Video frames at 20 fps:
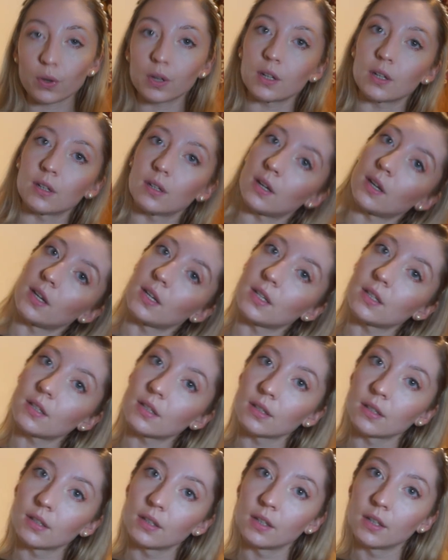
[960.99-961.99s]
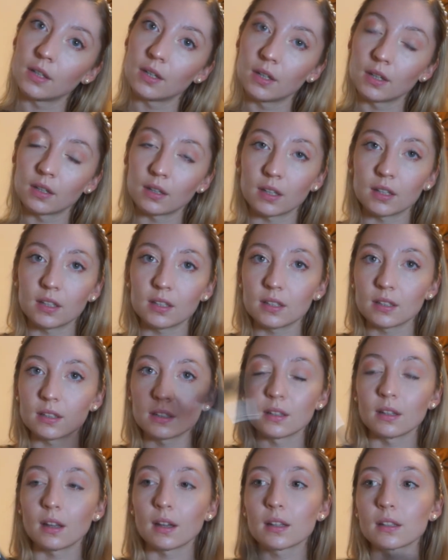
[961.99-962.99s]
a nice, like, this is a
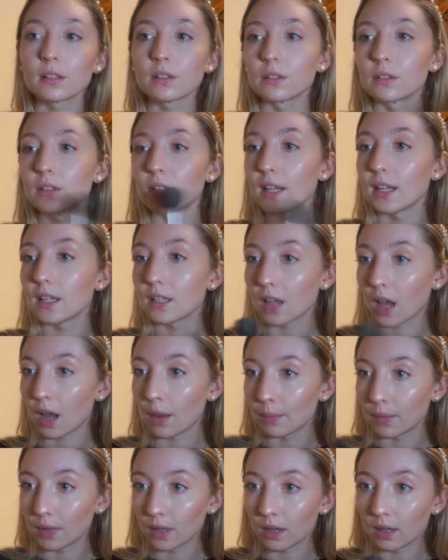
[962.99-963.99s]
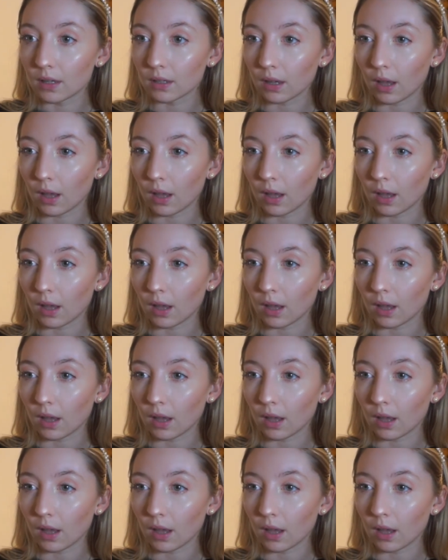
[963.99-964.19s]
nice little daytime look.